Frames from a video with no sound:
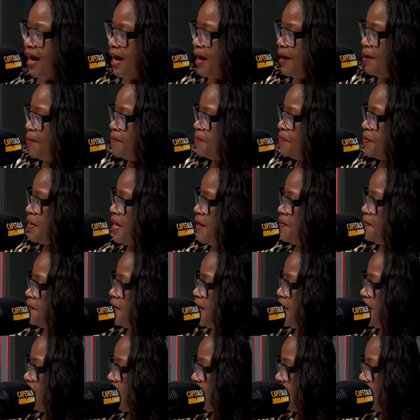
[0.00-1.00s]
And
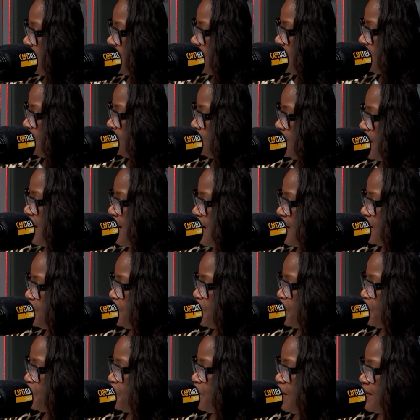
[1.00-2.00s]
then, hi
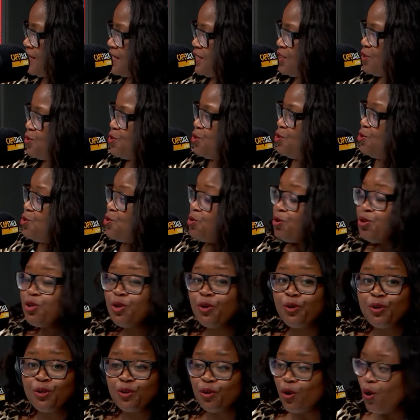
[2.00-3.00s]
Prue, I still use your
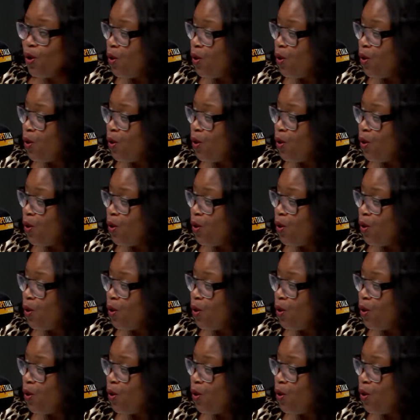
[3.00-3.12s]
toad in the